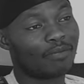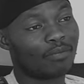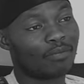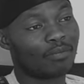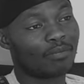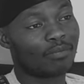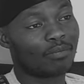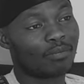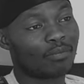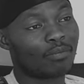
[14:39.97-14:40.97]
Oh, you
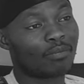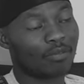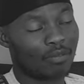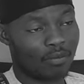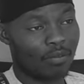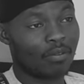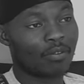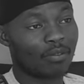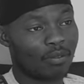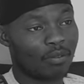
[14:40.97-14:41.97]
wanna you wanna go into
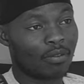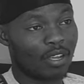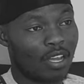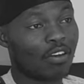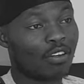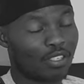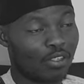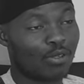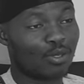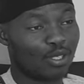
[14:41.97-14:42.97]
the street as well? I wanna
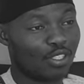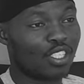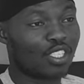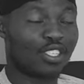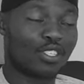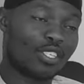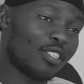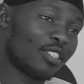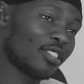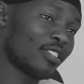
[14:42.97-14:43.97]
go into the
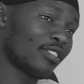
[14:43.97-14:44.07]
streets.